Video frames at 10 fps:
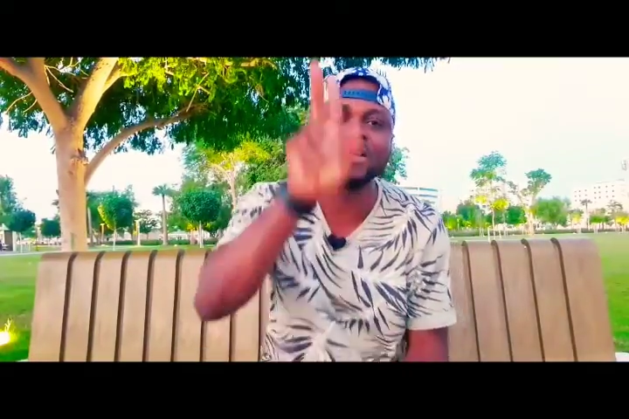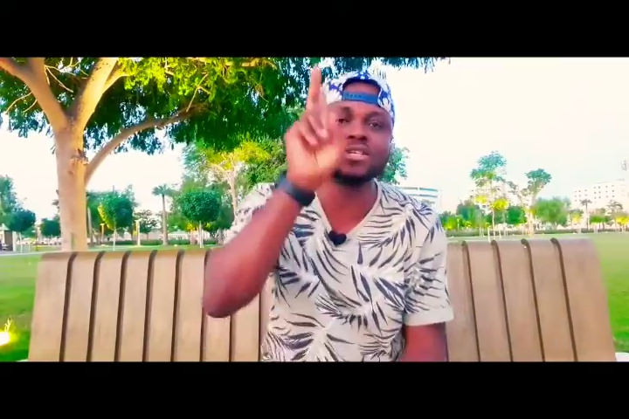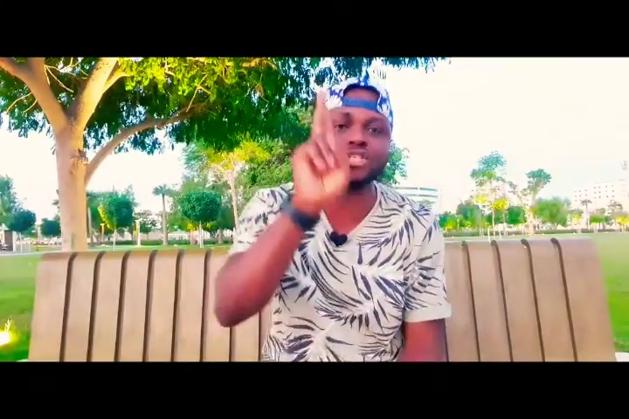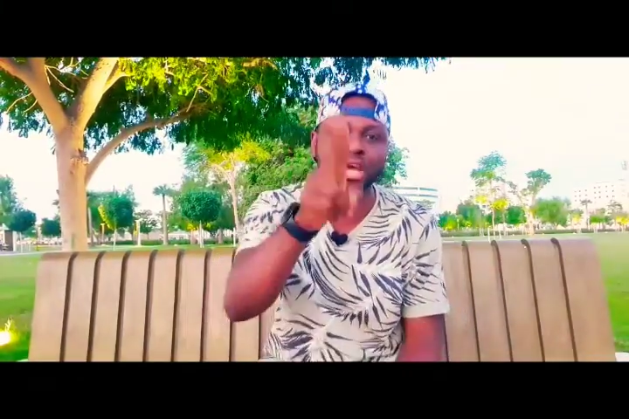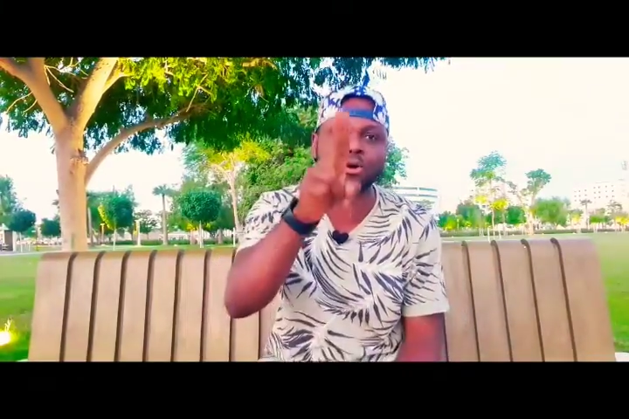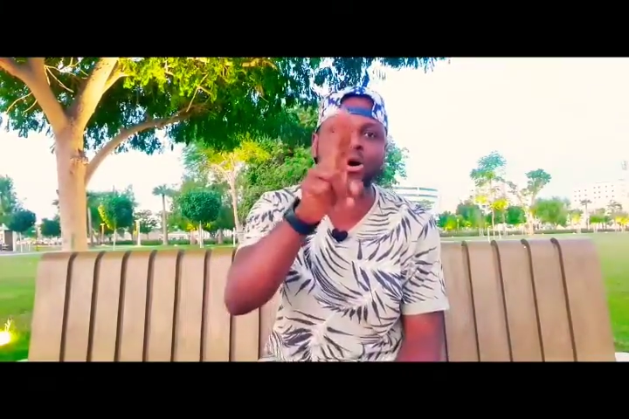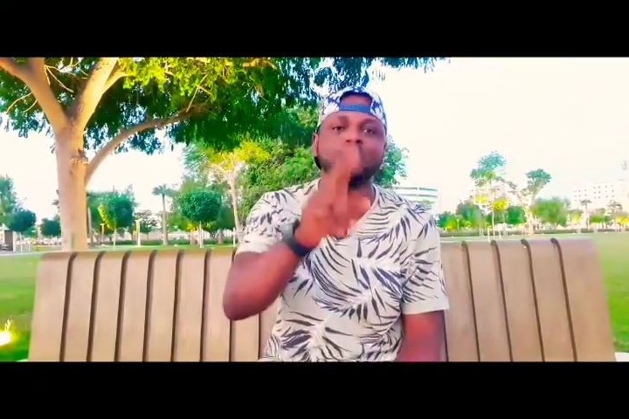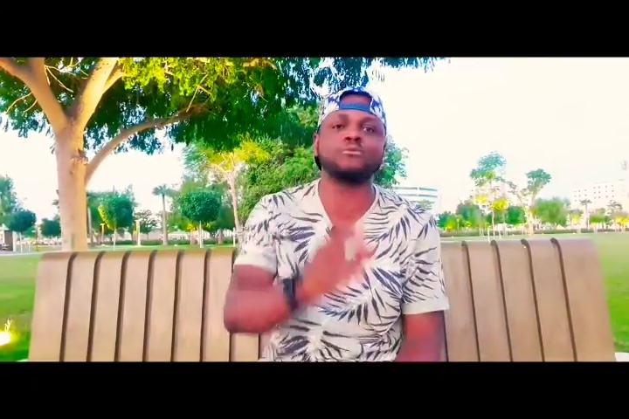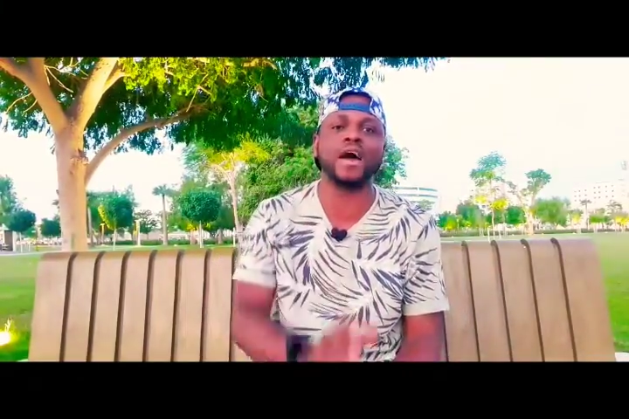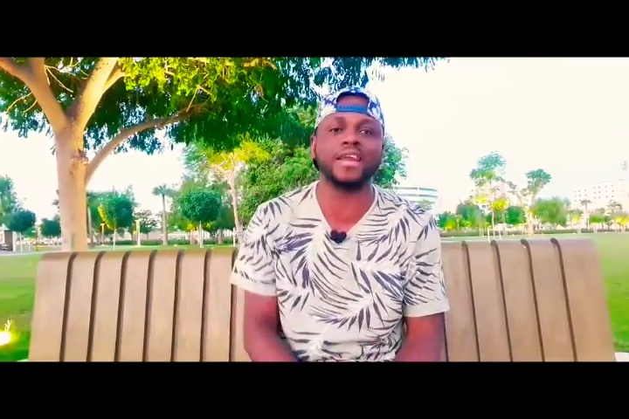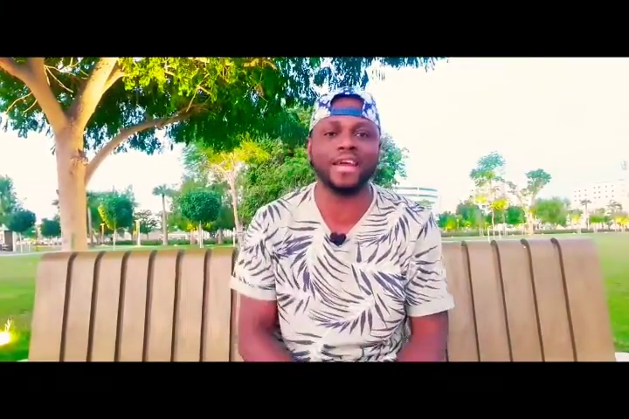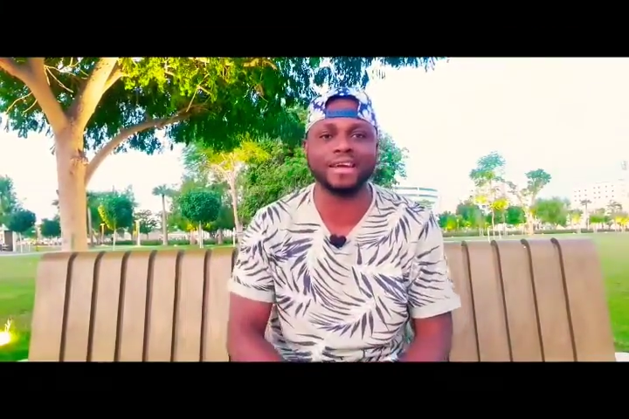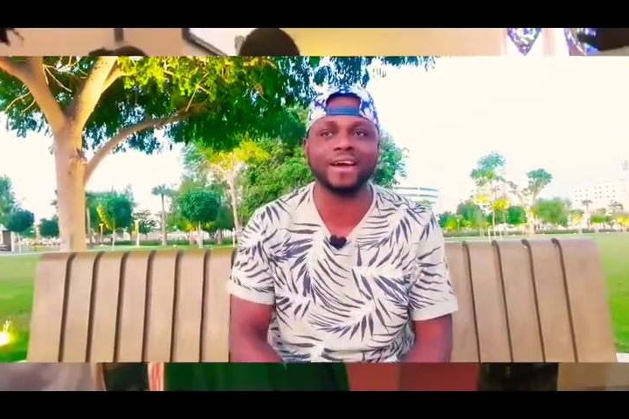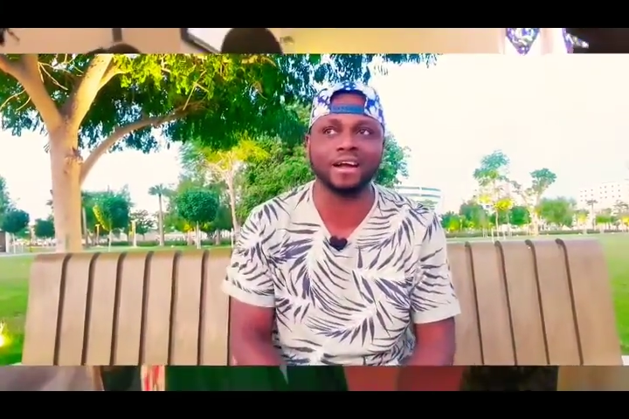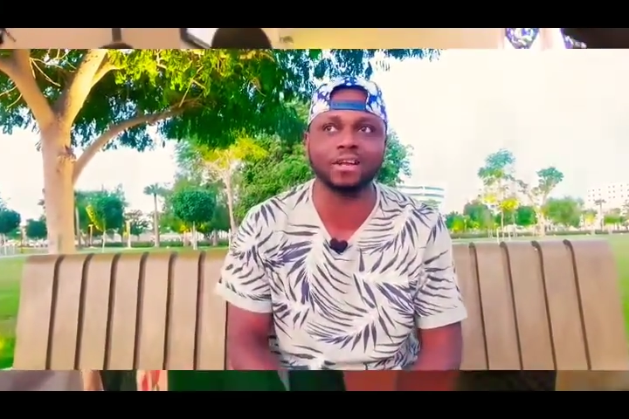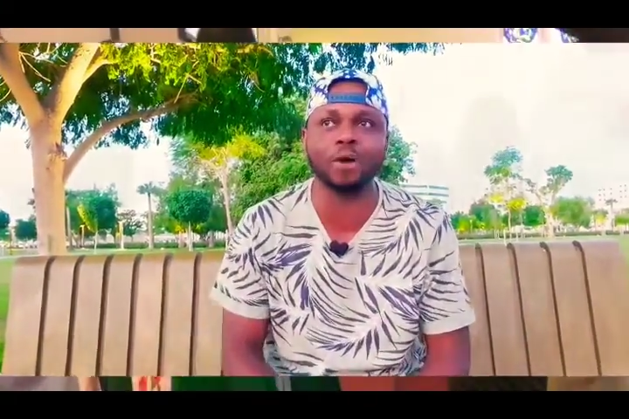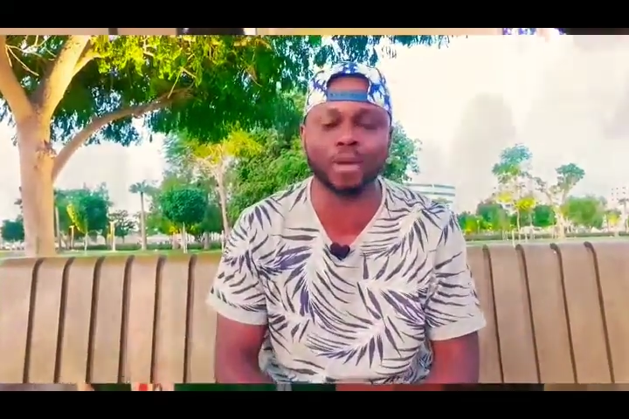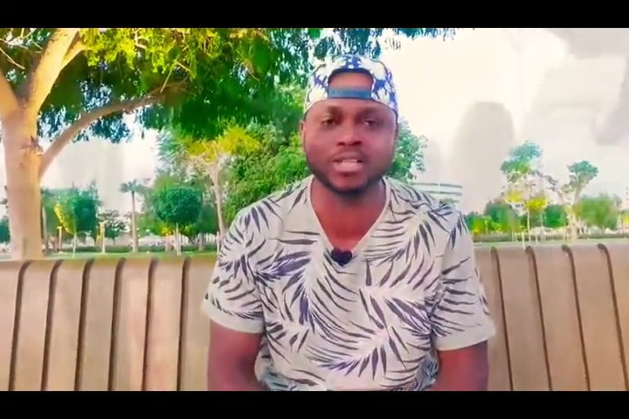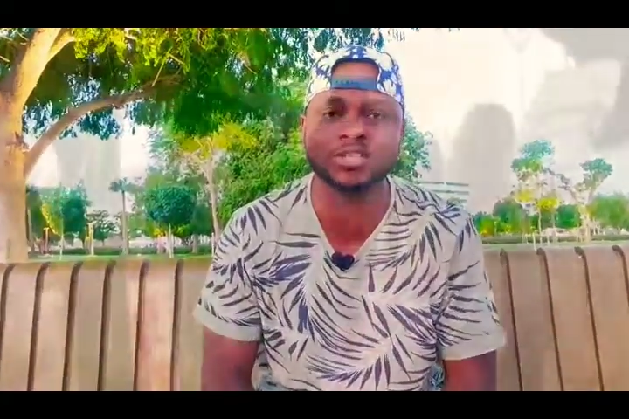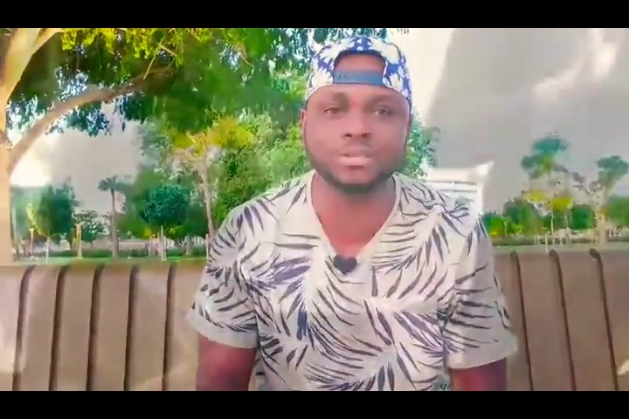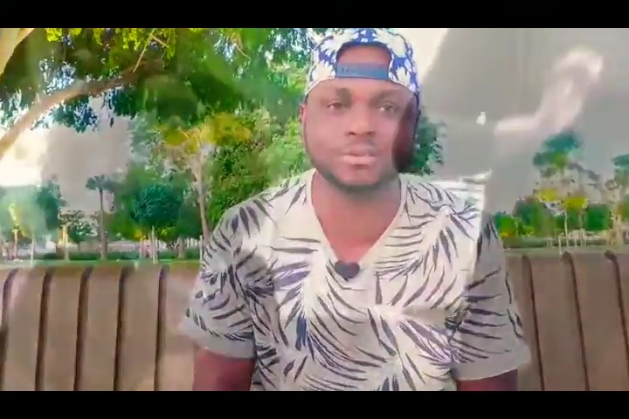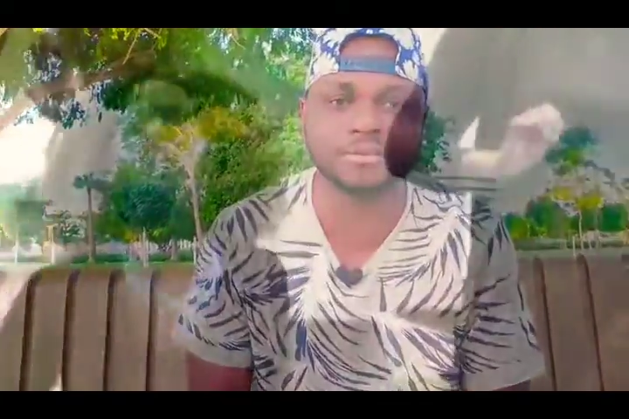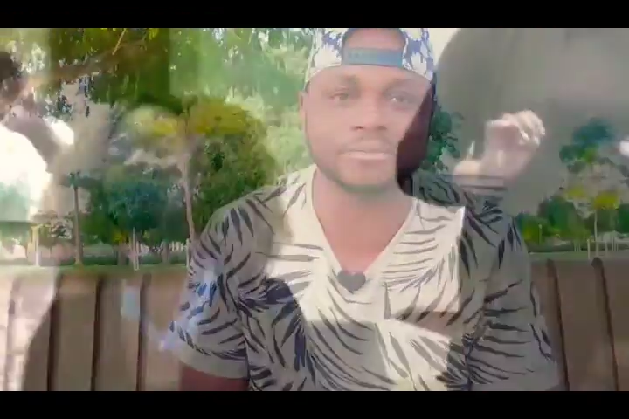See you on Friday, and God bless you.